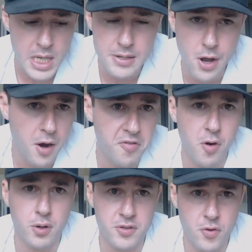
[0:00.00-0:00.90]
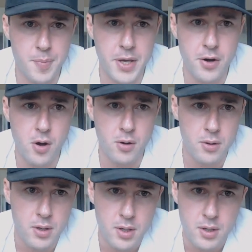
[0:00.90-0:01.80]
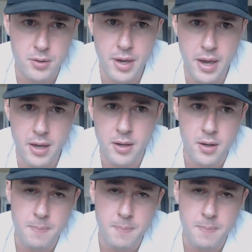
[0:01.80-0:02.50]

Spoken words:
Not a focus for me at all. Okay,